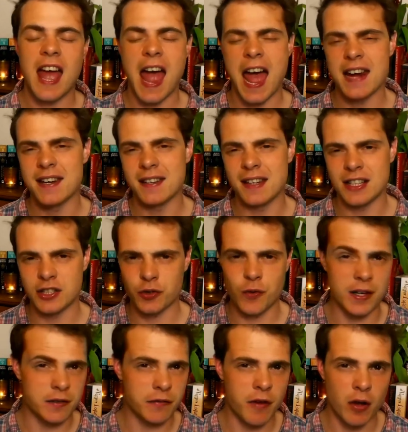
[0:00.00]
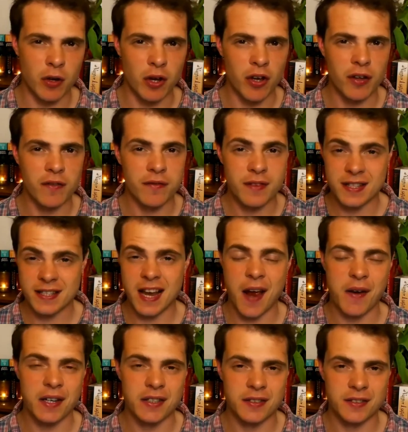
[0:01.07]
and it's great to follow these
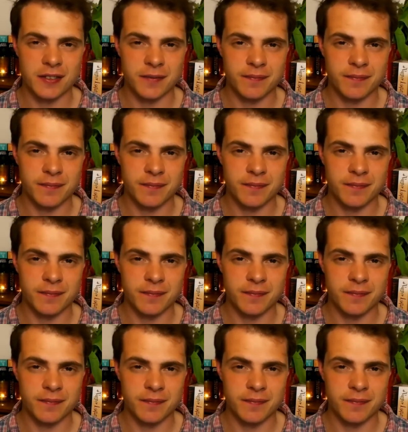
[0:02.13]
characters.